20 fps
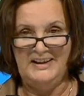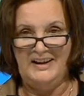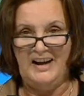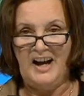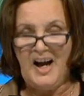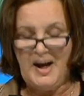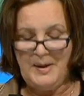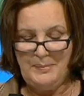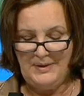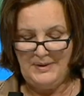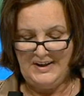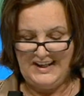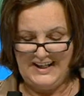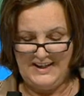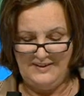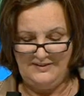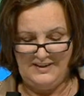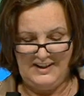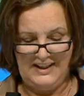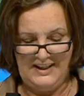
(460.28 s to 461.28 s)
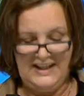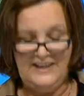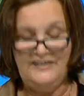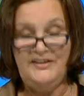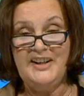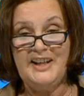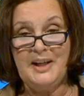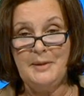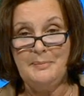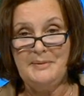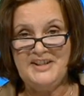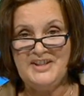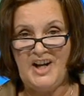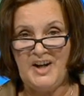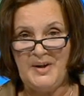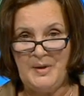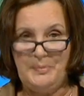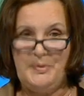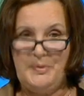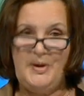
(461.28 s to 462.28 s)
I believe if it can be
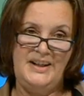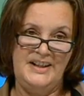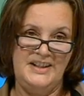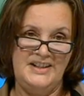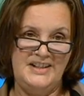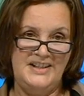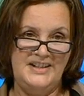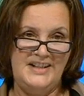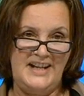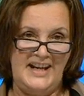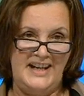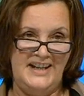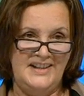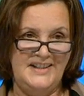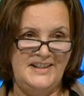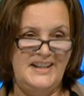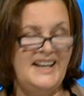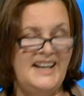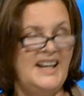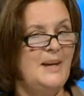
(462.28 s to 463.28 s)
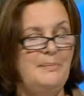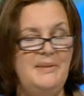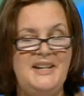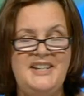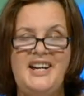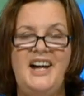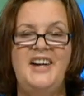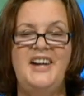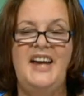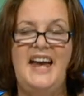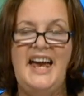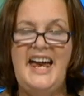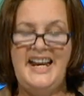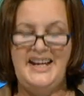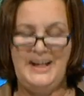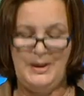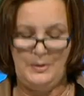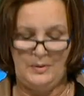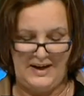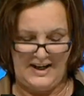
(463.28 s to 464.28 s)
done at Burlington Danes, it can be done
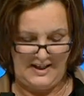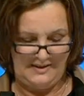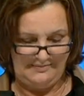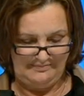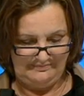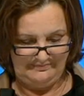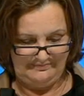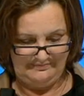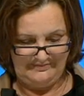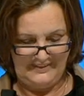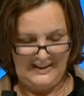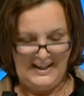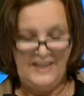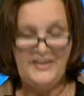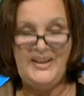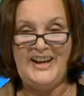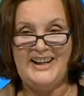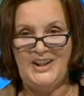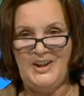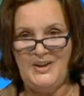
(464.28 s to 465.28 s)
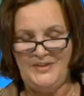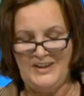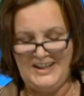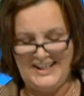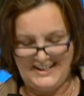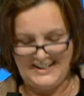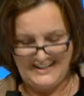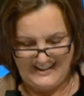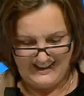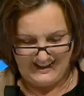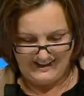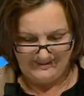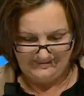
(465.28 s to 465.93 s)
anywhere. Thank you for listening.